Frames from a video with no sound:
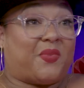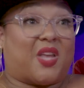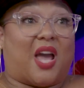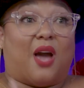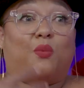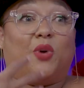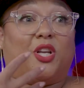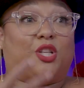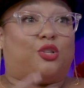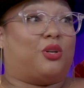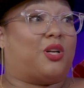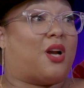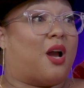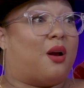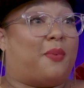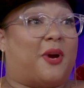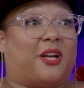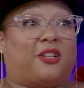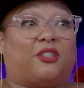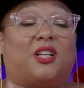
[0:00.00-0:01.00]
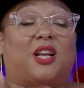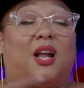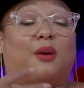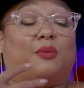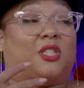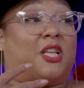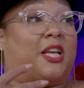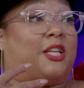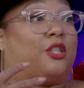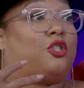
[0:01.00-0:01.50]
I went to a chiropractor and I
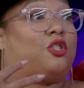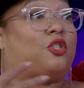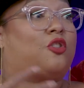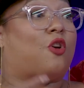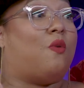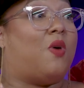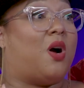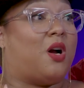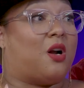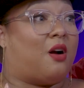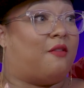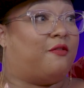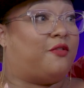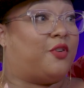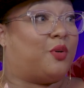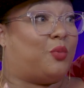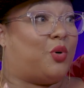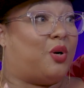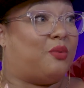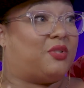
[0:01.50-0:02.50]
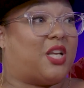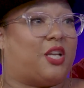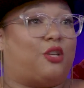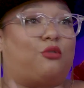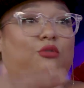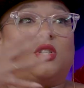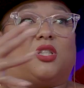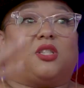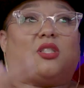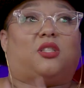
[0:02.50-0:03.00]
was like so uncomfortable. I was like,
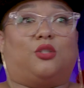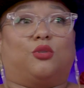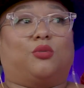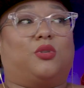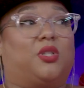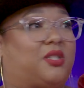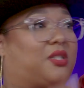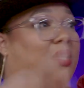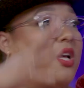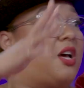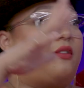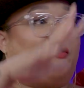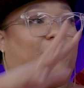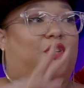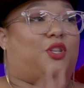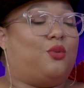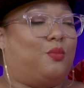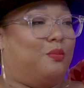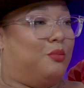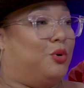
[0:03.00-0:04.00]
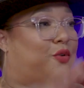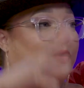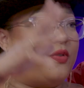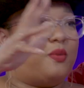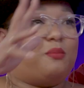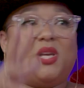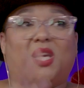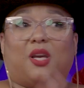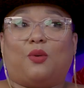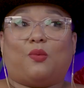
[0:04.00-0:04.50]
you just doing stuff and you moving
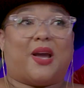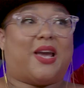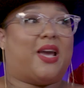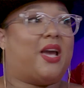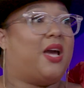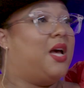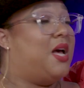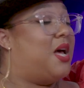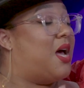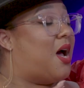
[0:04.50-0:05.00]
me in way.